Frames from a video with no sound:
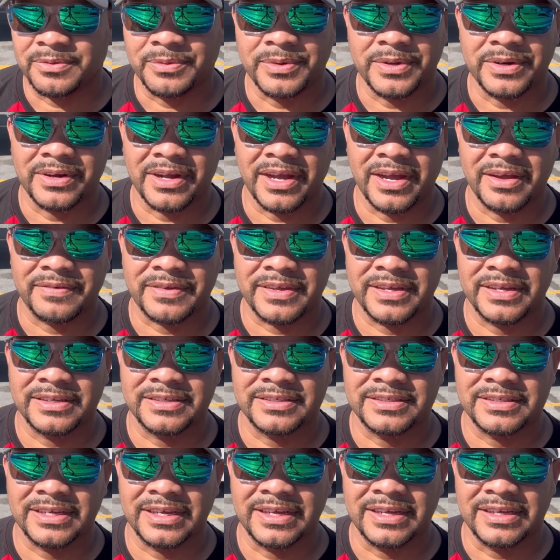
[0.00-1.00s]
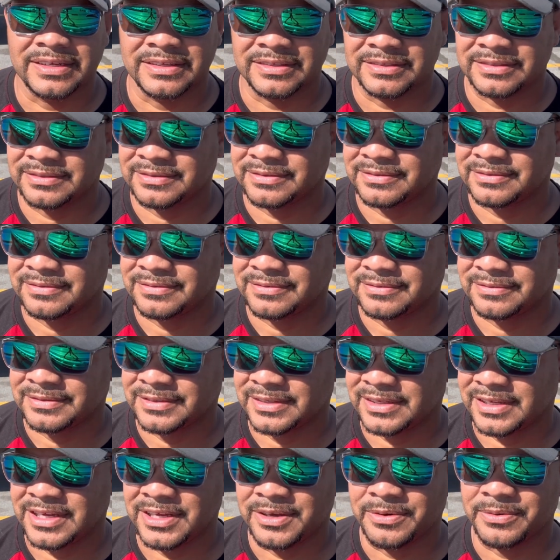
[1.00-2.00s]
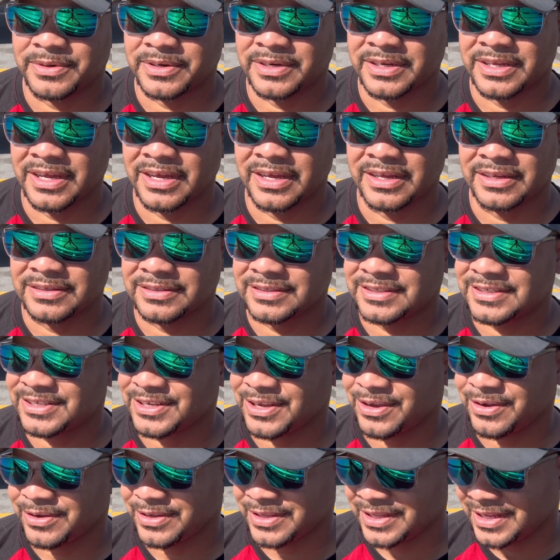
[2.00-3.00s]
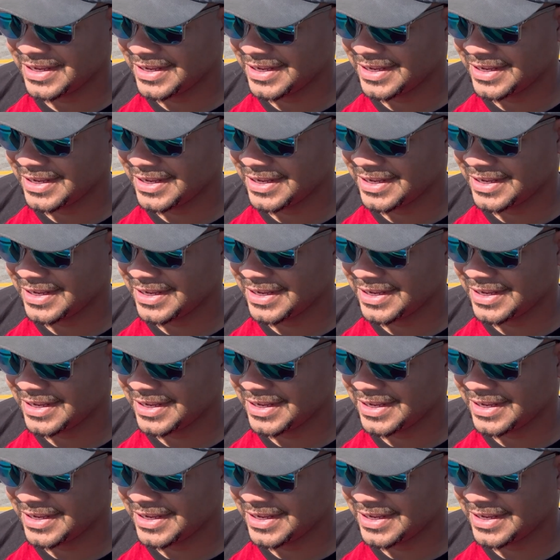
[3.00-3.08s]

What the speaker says: we don't have kids yet, keyword yet. So